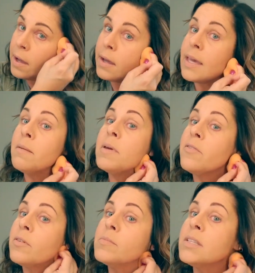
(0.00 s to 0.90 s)
keep me
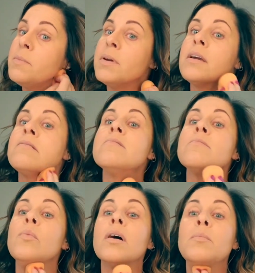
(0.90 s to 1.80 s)
from sleeping
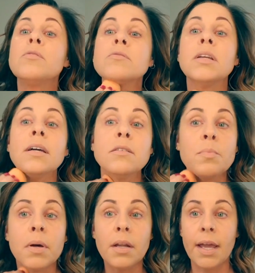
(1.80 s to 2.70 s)
well most nights,
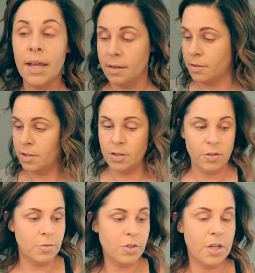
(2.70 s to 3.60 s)
but hey, you
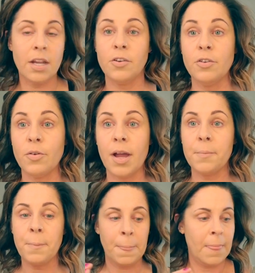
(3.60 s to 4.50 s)
do what you gotta do, right?